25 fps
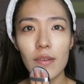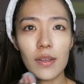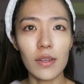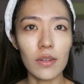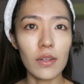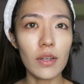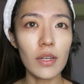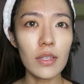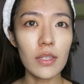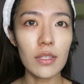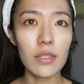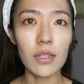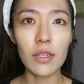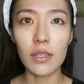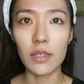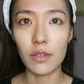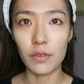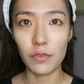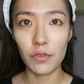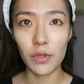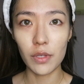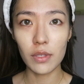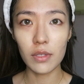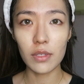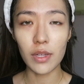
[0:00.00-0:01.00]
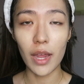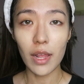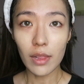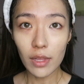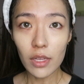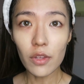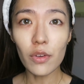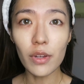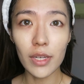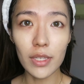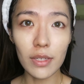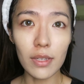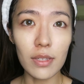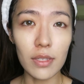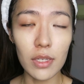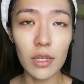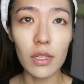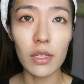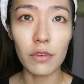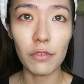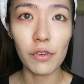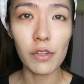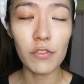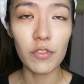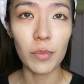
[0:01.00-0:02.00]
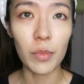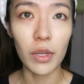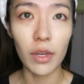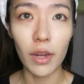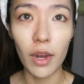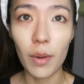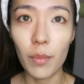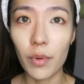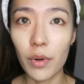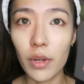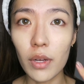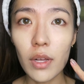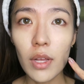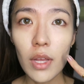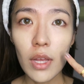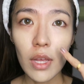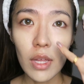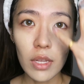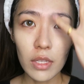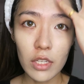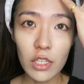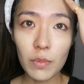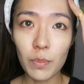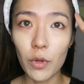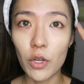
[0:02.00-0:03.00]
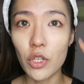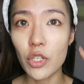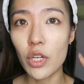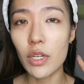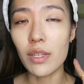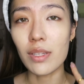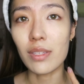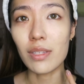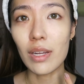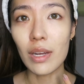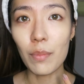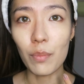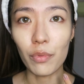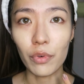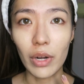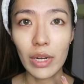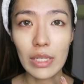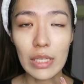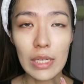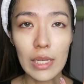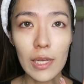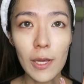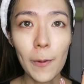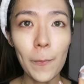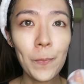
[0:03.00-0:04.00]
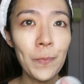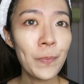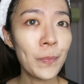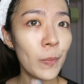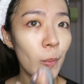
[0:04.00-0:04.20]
Can you guys see the difference? I think you guys can see the difference from the camera. This portion is slightly brighter.